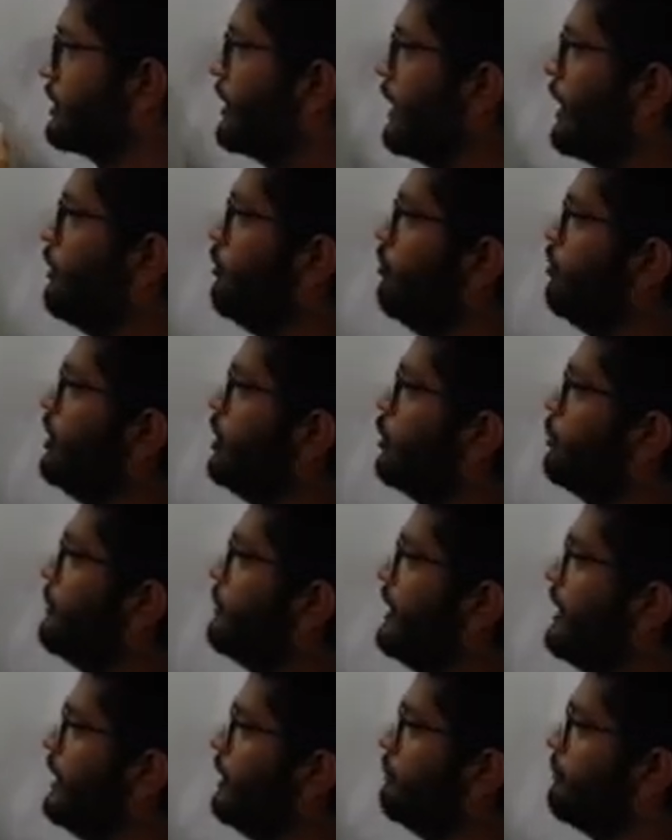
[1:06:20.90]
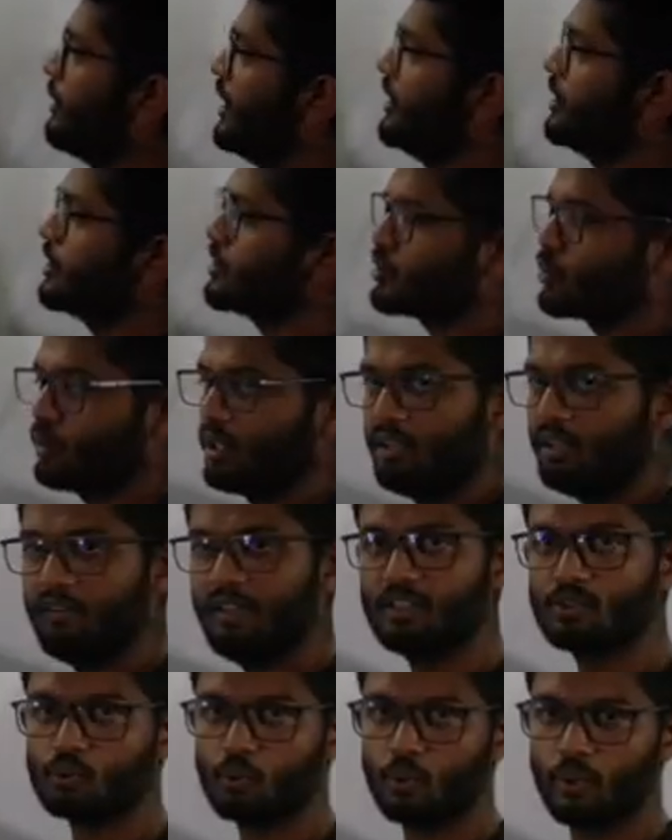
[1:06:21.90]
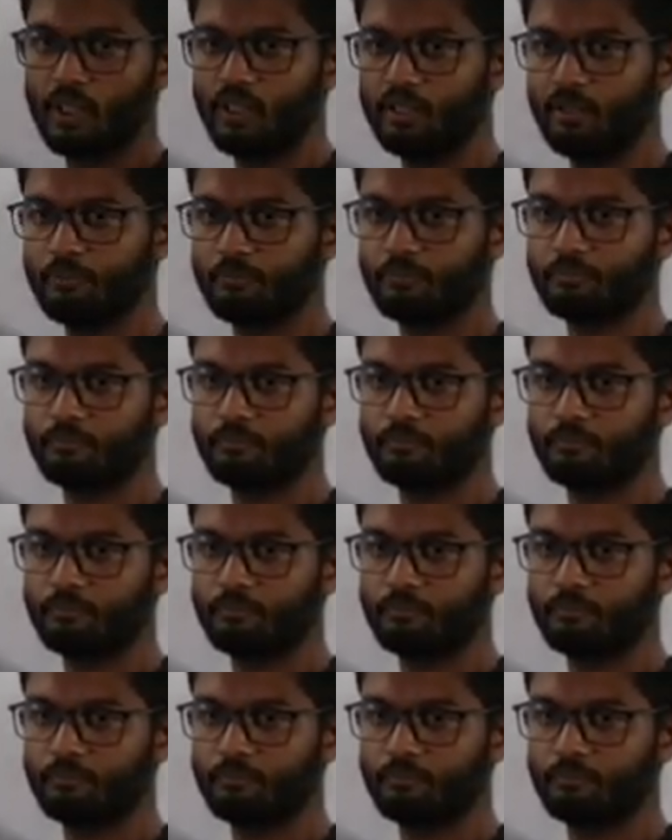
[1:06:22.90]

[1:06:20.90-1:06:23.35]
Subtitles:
can we obtain minus 12a squared?